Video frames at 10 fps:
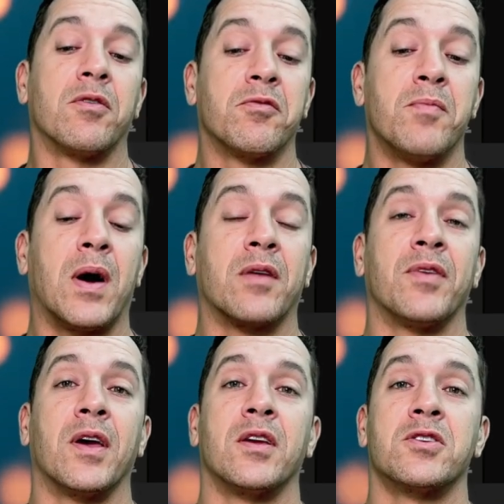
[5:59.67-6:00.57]
you've
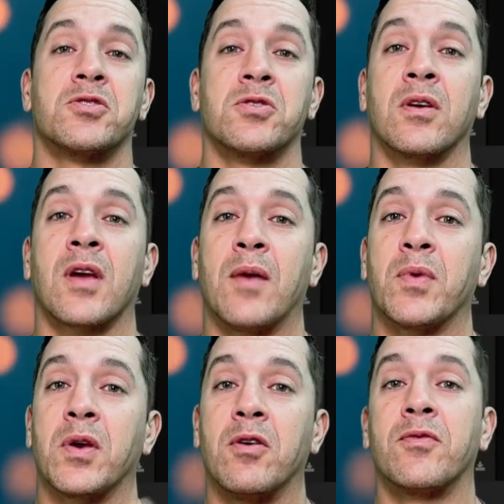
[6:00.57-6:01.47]
modified it, it shouldn't
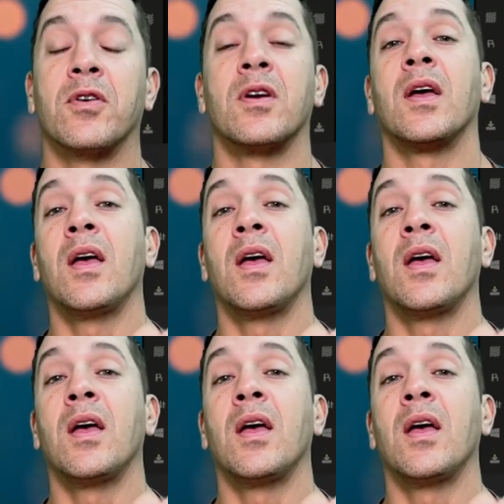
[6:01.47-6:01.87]
copy over it.